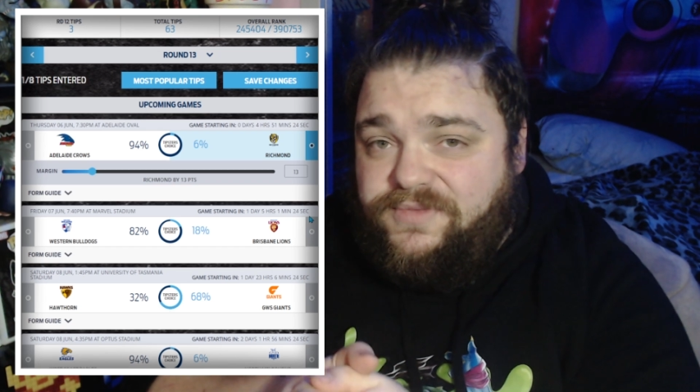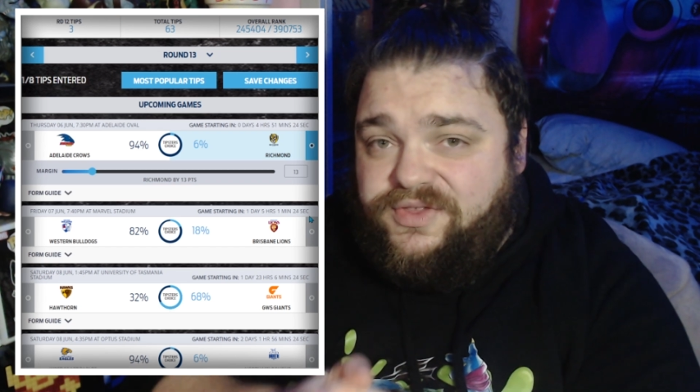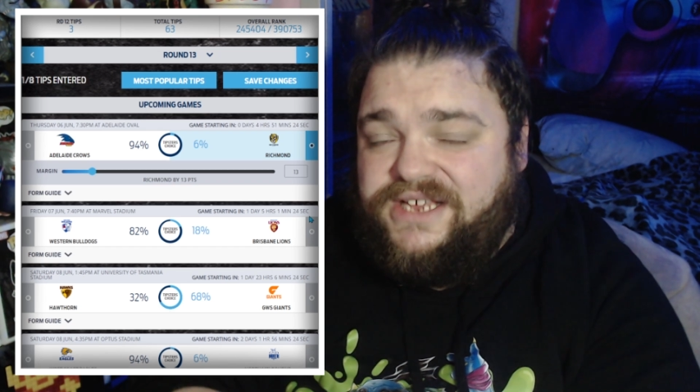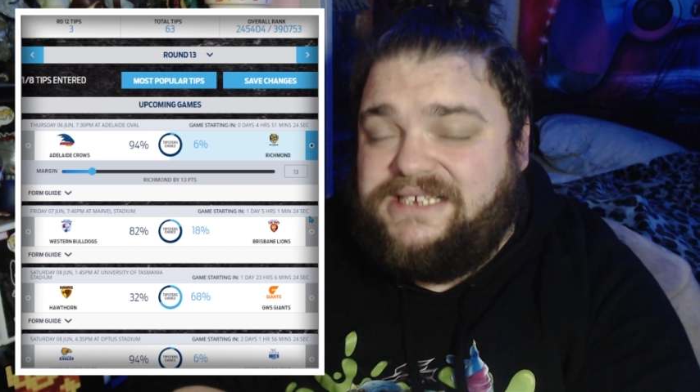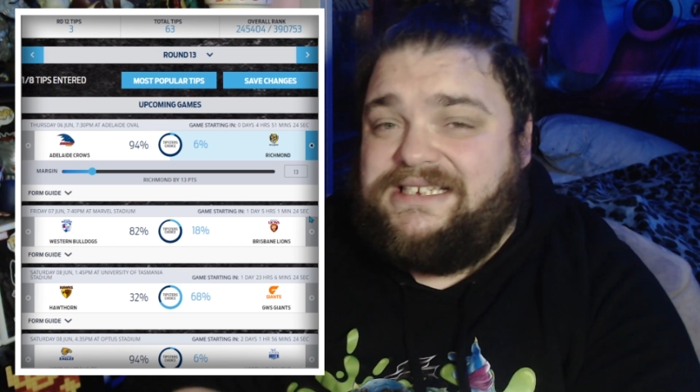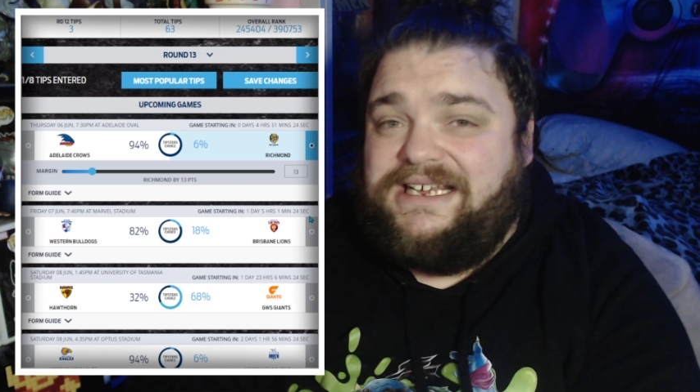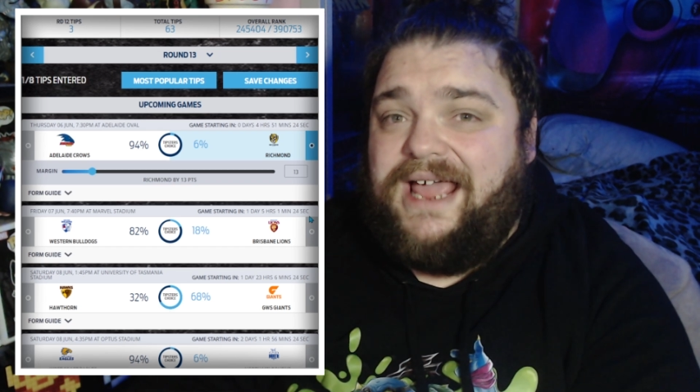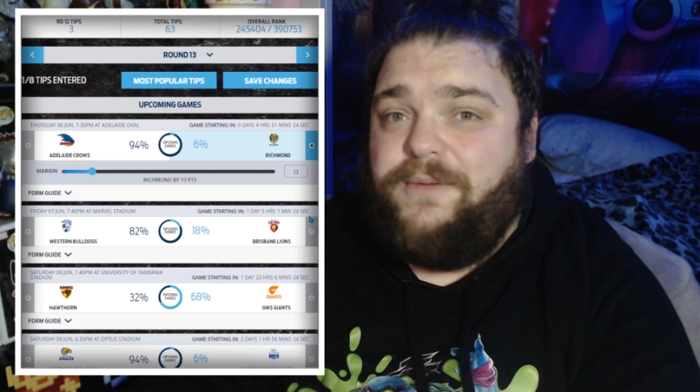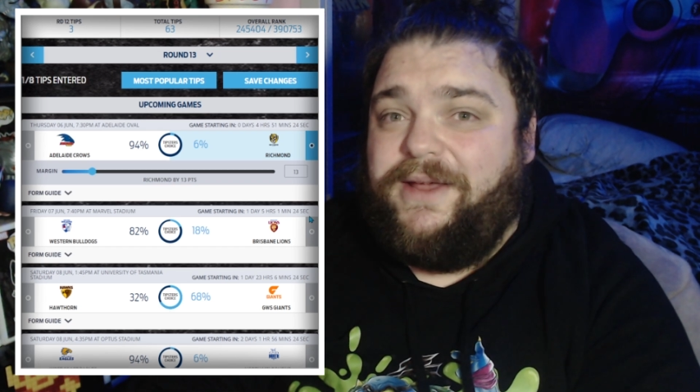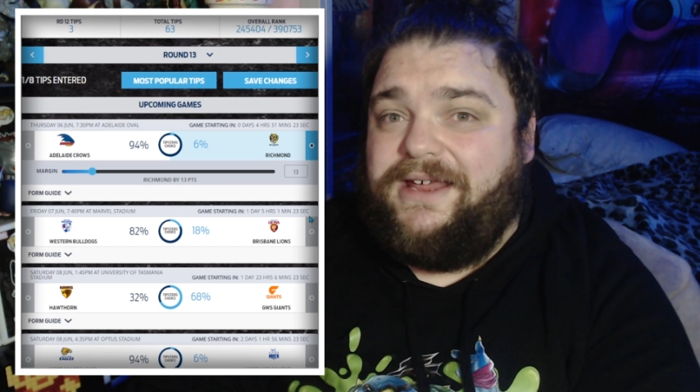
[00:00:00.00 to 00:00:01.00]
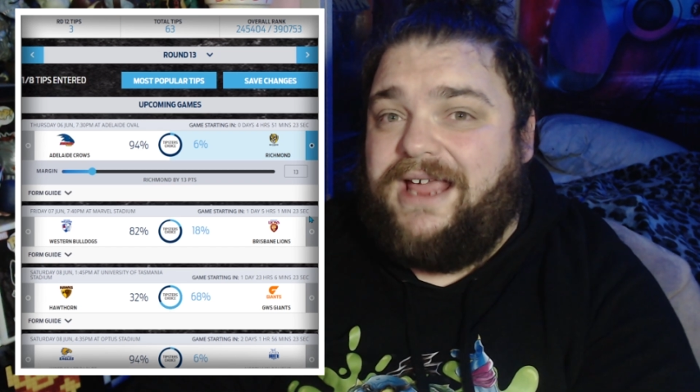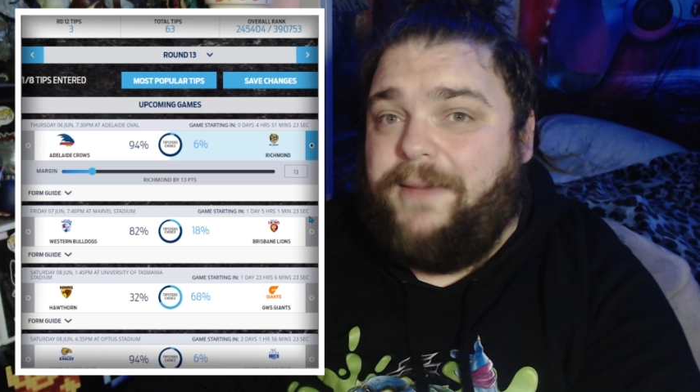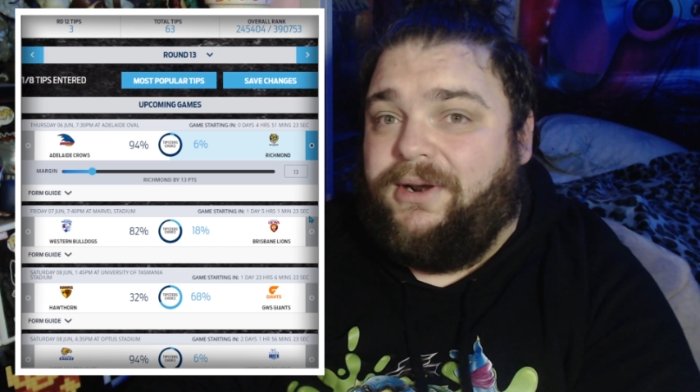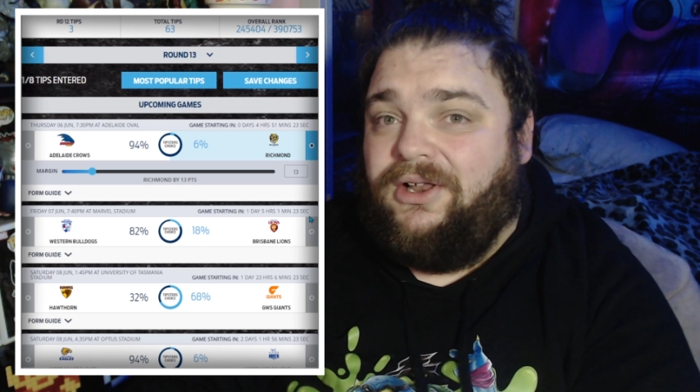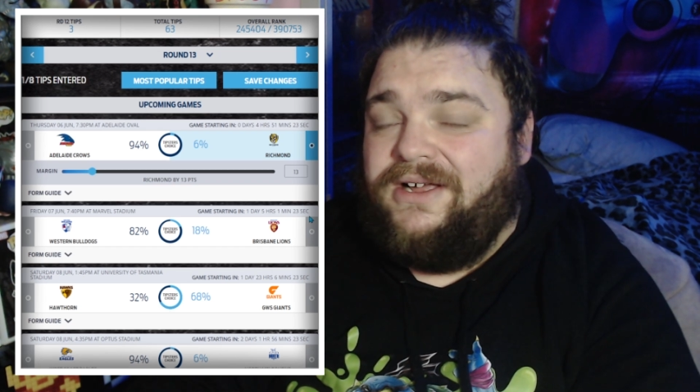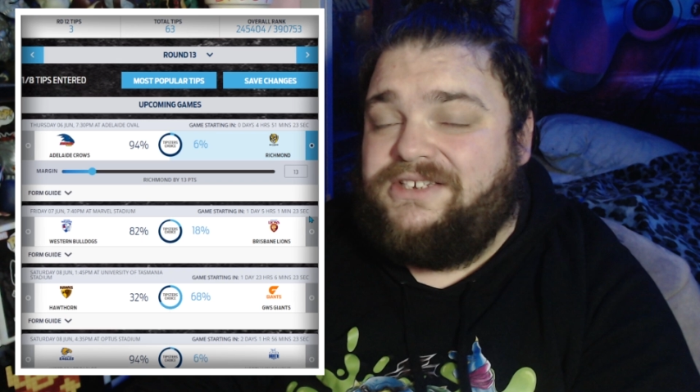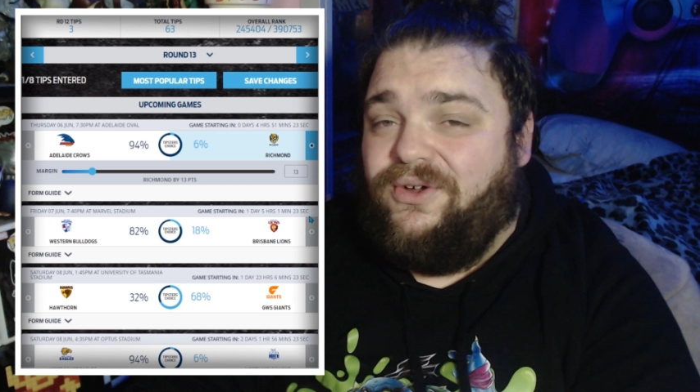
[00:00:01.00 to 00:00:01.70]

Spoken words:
this is a game we can capitalise